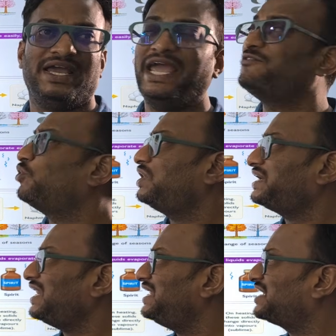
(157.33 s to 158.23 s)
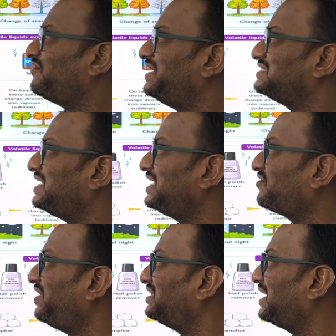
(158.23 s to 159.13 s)
A volatile liquid is a
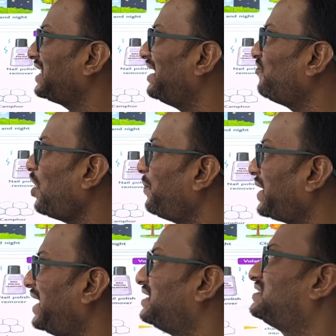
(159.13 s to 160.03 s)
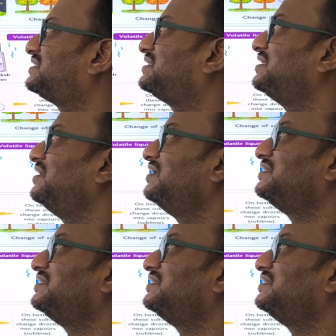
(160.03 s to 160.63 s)
liquid that evaporates,